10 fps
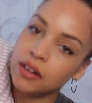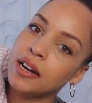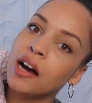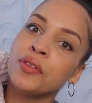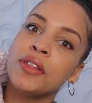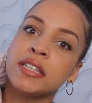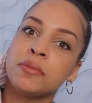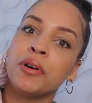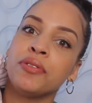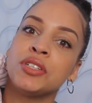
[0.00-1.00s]
Now
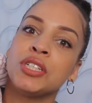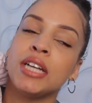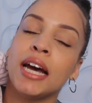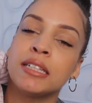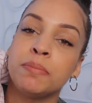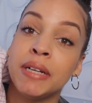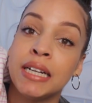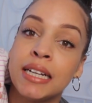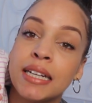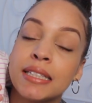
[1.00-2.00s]
this month she has
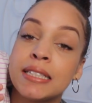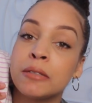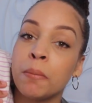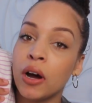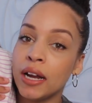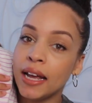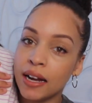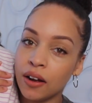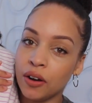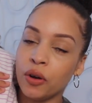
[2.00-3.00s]
been
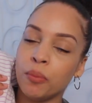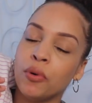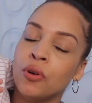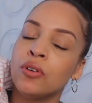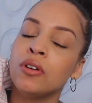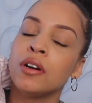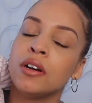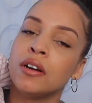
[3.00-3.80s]
smiling a lot more,